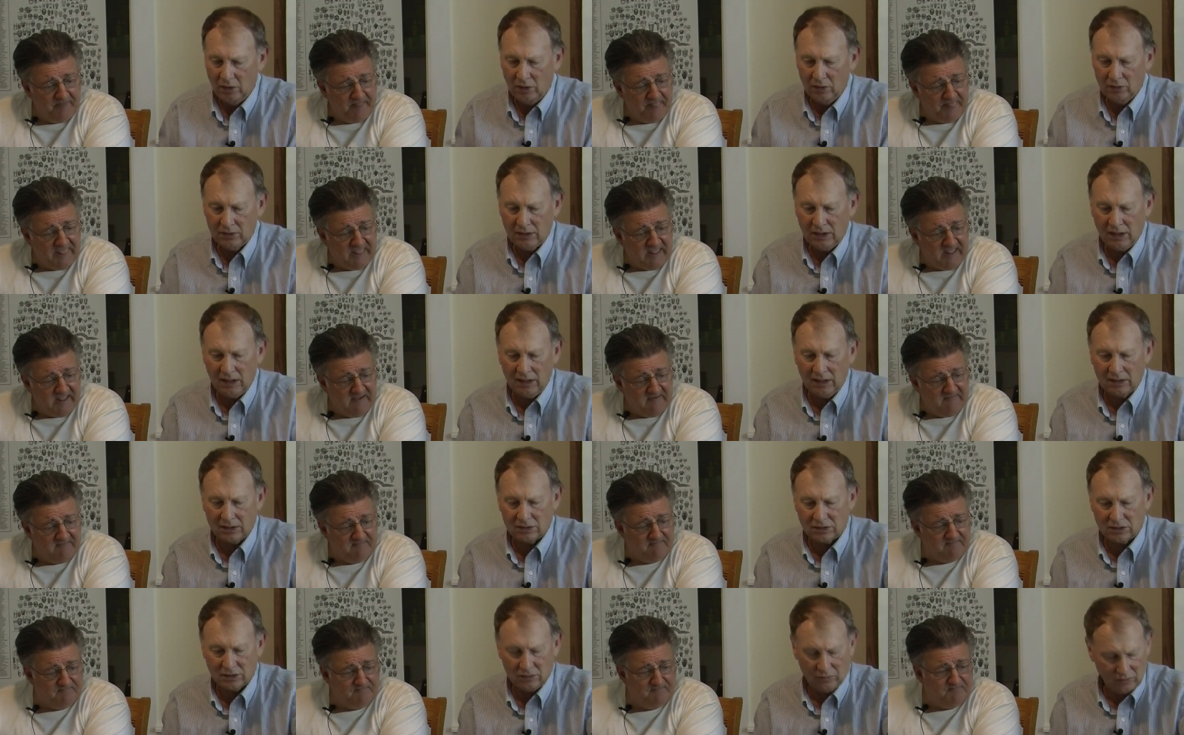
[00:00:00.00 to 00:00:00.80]

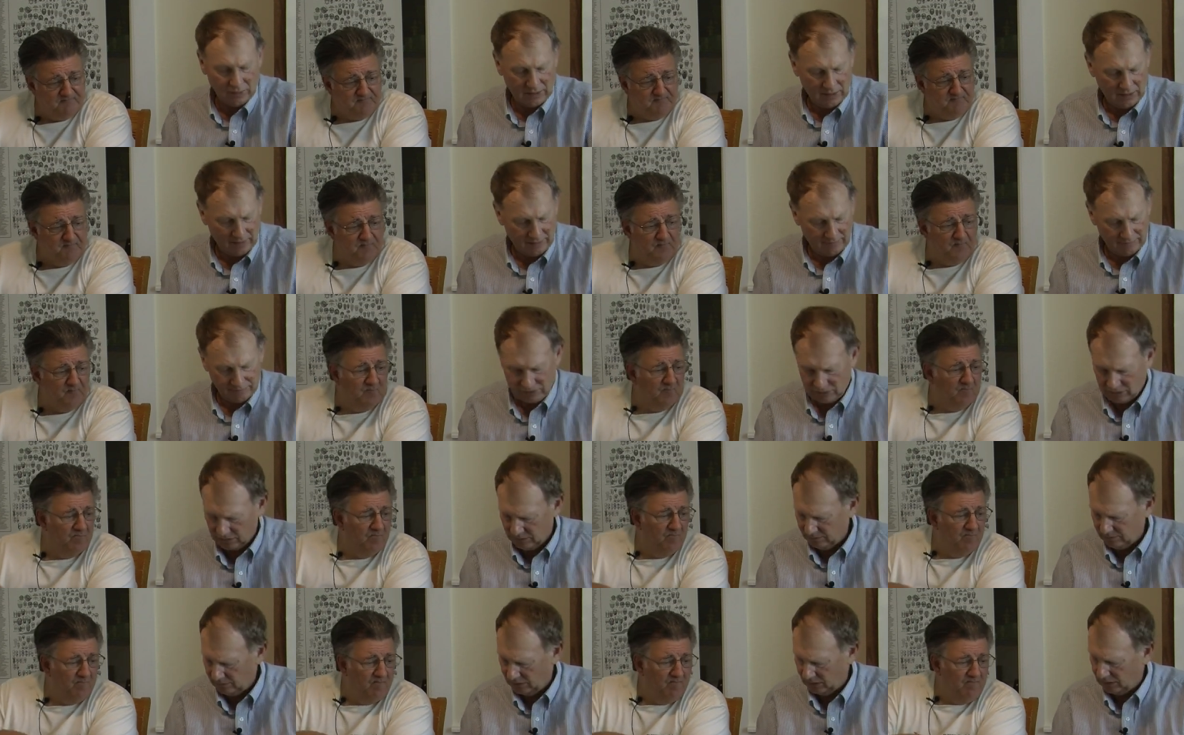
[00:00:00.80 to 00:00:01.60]
Speaker 1: Okay, so we have
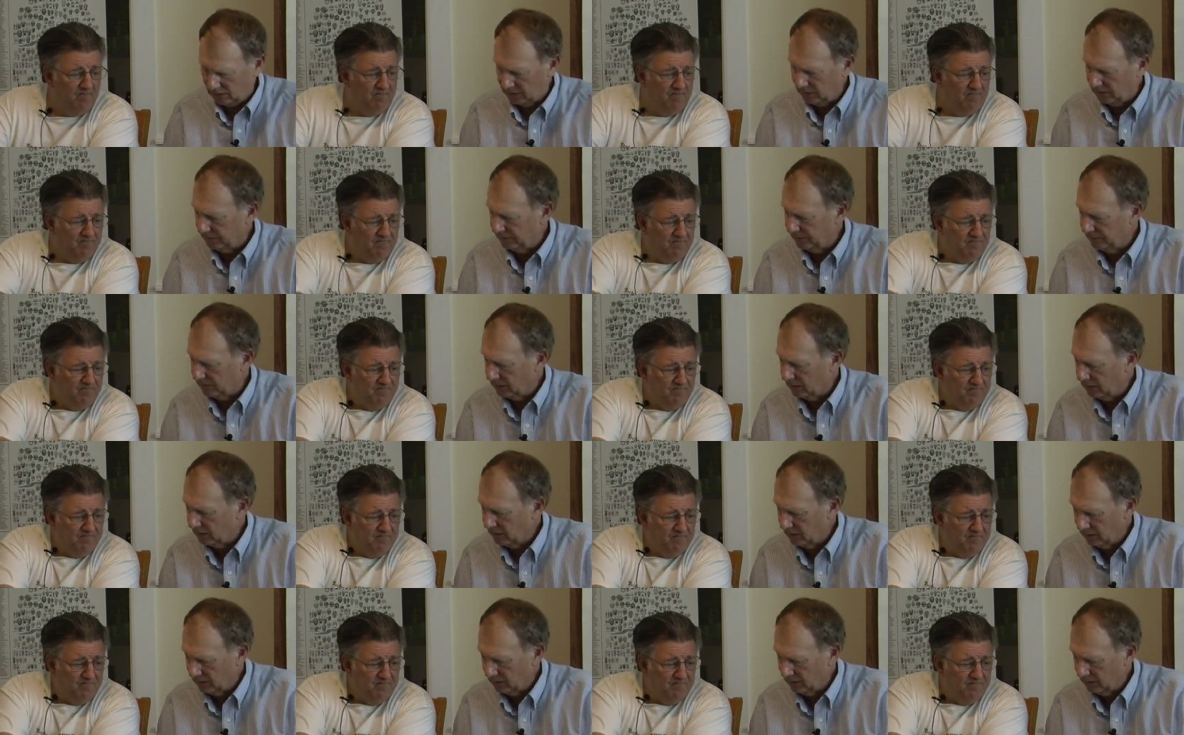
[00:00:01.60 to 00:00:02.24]
some um,